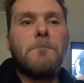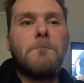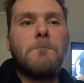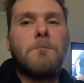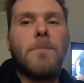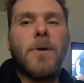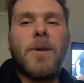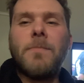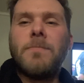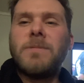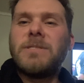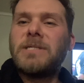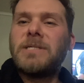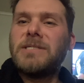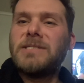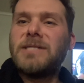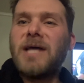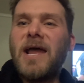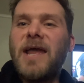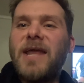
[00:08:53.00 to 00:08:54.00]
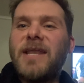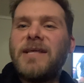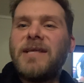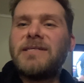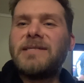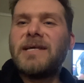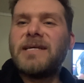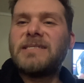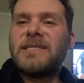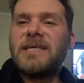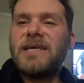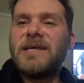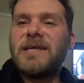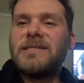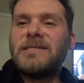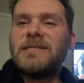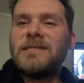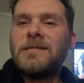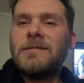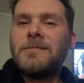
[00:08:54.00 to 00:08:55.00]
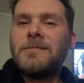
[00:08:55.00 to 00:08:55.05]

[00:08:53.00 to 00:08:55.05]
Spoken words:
But society says he is.